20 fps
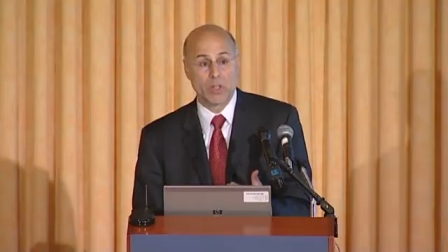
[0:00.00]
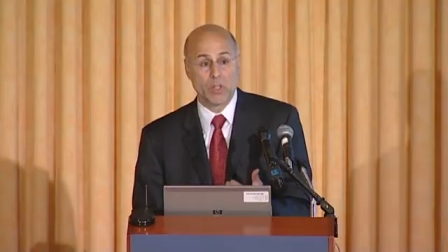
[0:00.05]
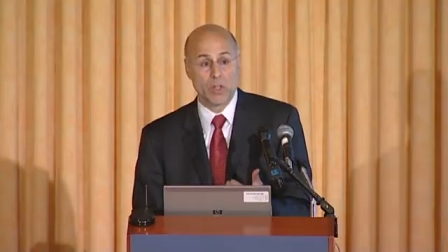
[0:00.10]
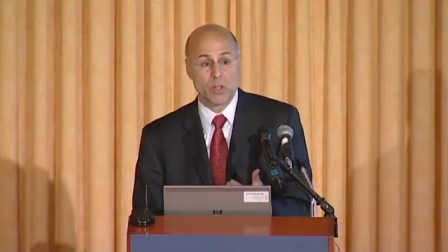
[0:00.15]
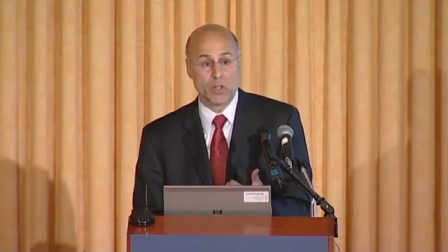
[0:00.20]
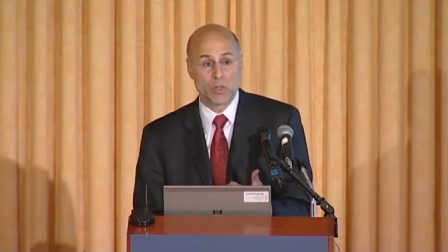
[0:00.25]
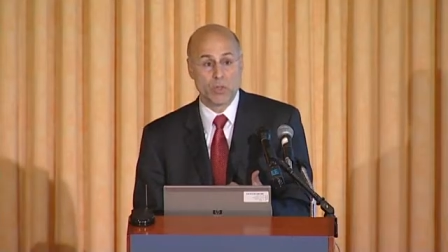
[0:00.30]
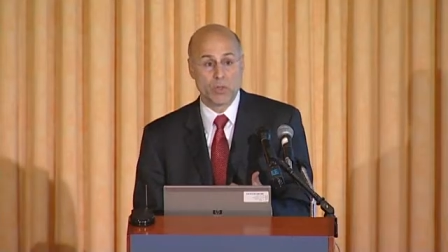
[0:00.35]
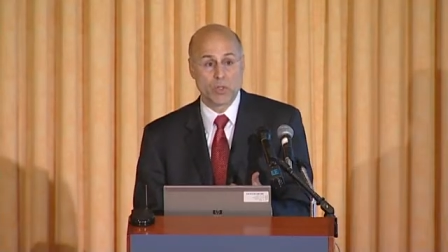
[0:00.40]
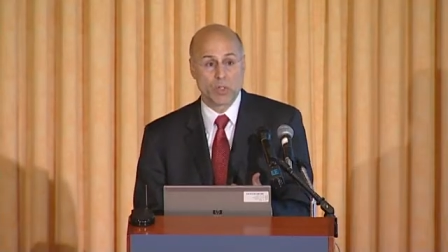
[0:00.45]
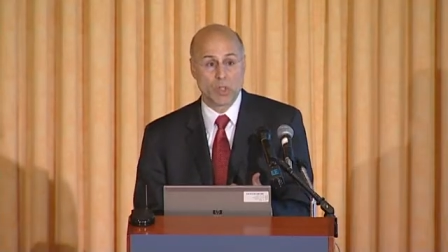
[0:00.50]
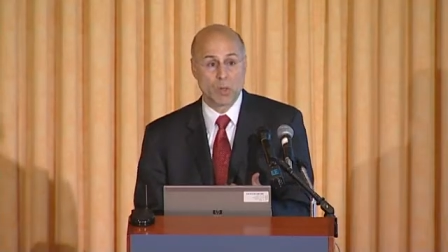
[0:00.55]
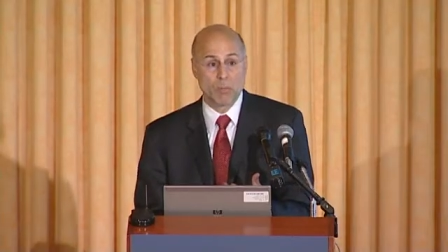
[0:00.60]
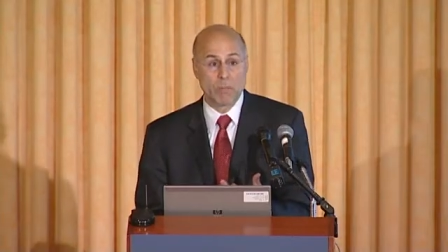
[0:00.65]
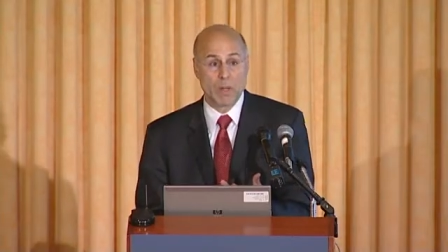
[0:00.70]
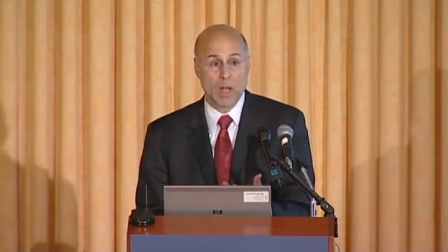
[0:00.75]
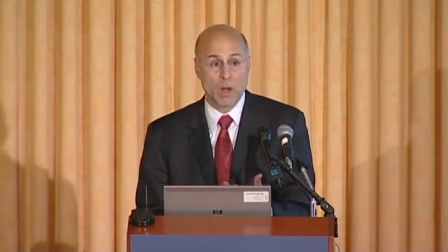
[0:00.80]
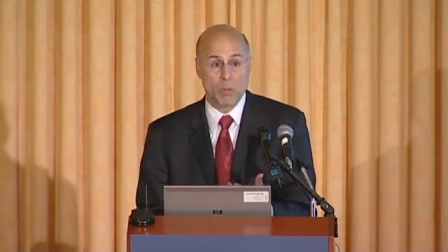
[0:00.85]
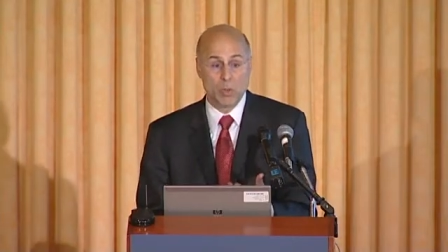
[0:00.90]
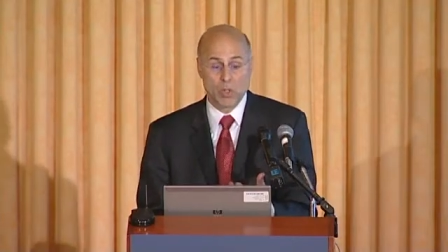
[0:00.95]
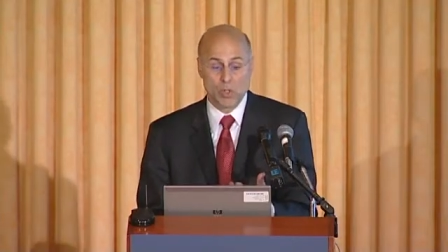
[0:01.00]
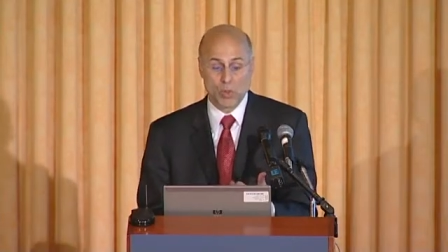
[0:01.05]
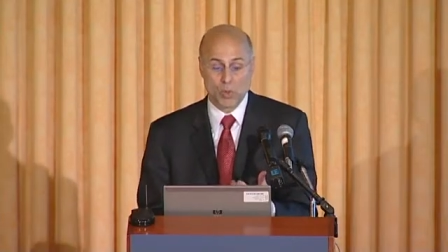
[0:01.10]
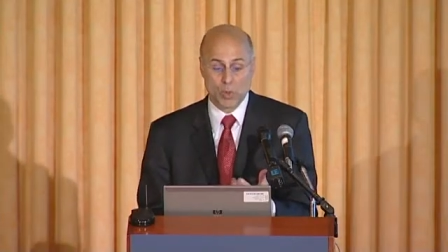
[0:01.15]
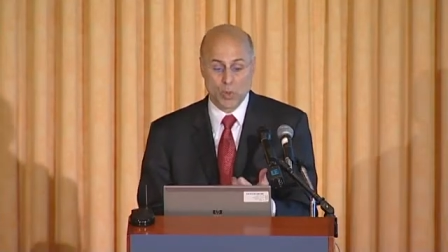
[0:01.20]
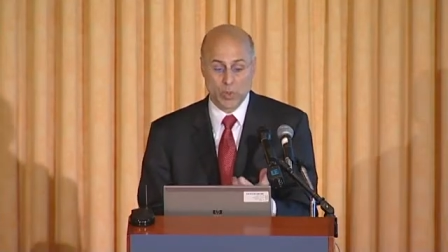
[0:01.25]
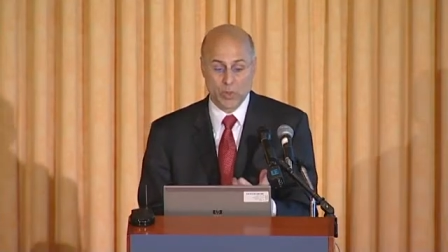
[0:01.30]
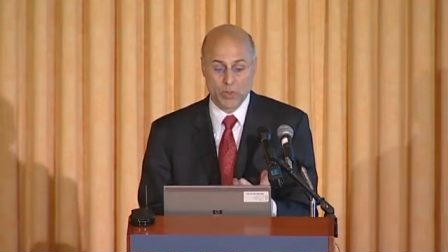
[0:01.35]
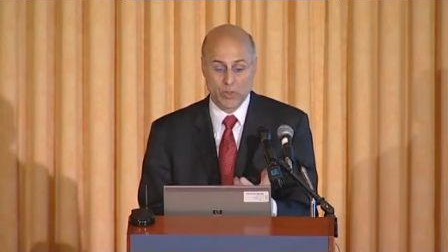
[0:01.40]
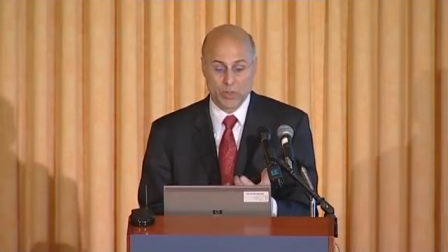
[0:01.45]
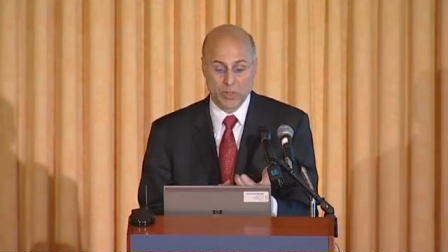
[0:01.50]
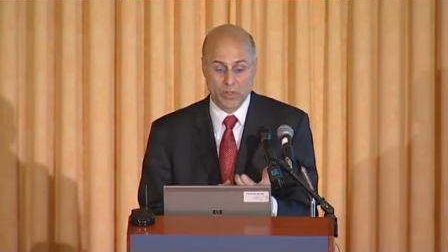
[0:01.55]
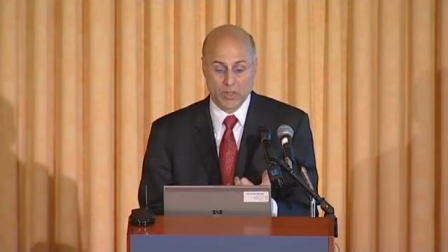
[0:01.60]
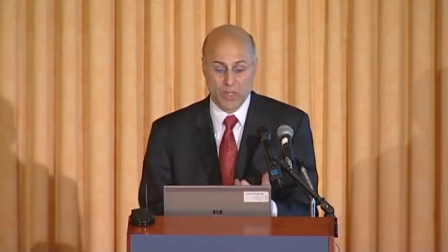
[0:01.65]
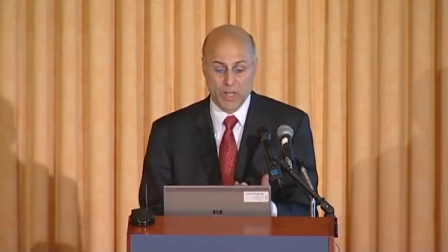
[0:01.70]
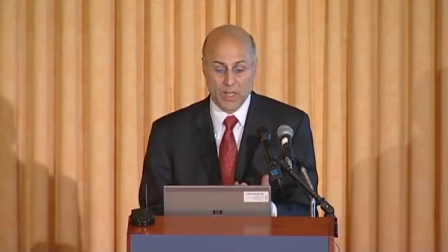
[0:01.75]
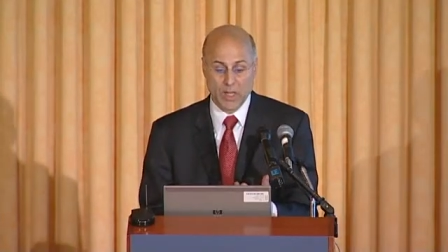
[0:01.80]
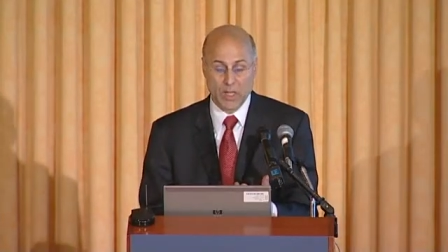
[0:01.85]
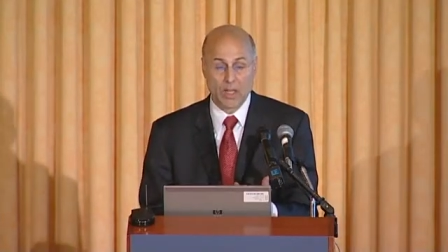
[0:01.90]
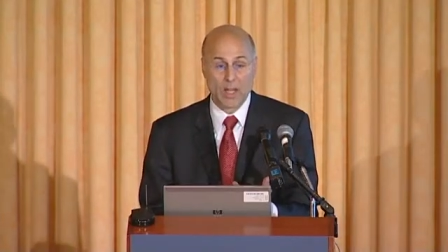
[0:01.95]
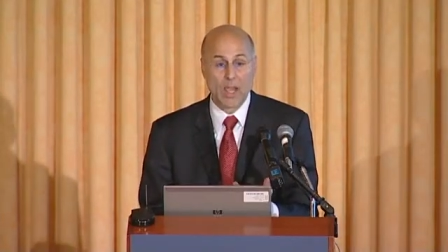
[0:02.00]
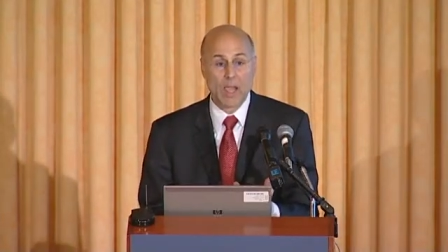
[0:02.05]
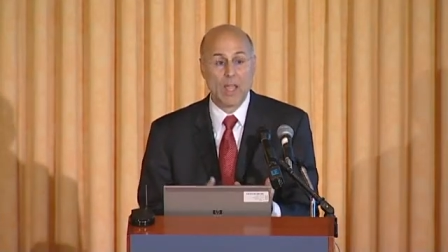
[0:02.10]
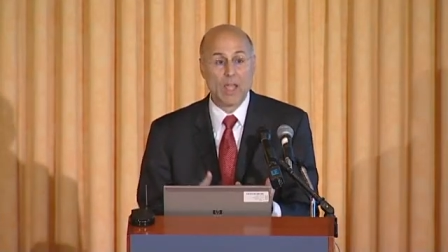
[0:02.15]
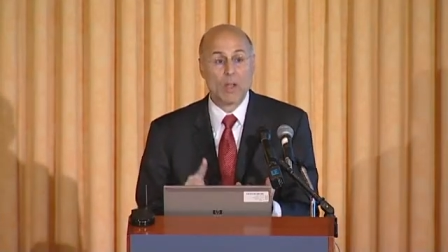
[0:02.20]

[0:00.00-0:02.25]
on the issues about which you heard today